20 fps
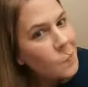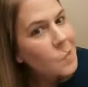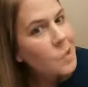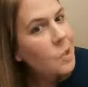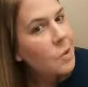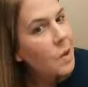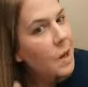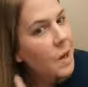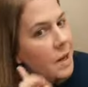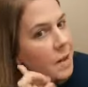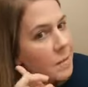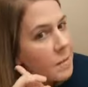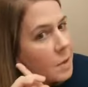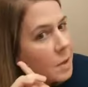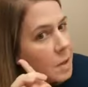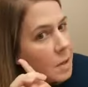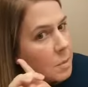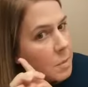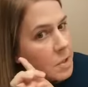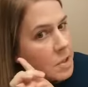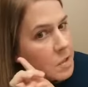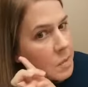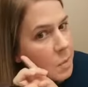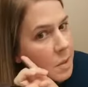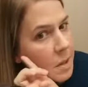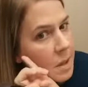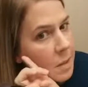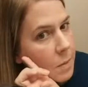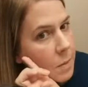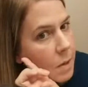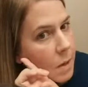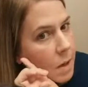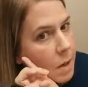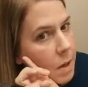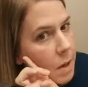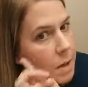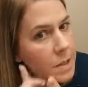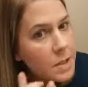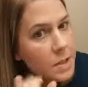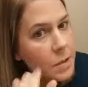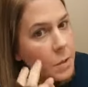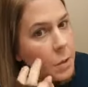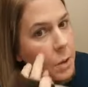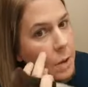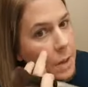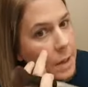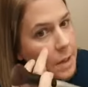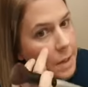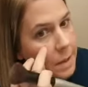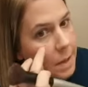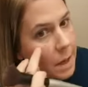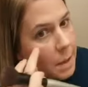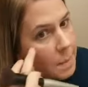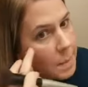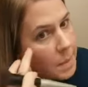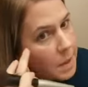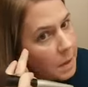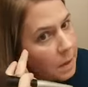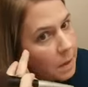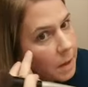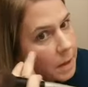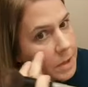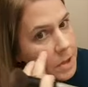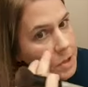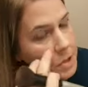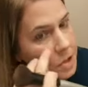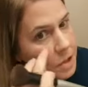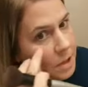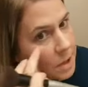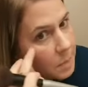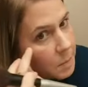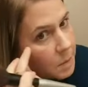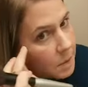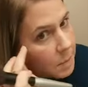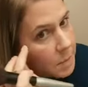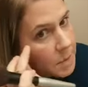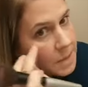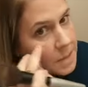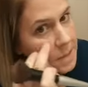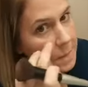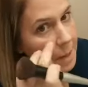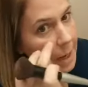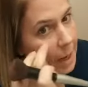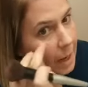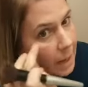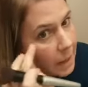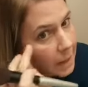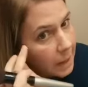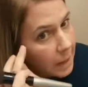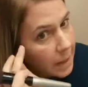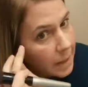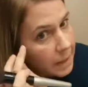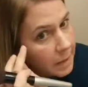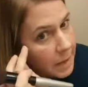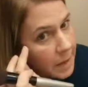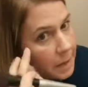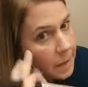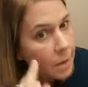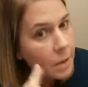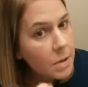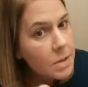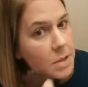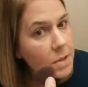So kind of between where I contour and then up here, I usually am going to put some highlight here.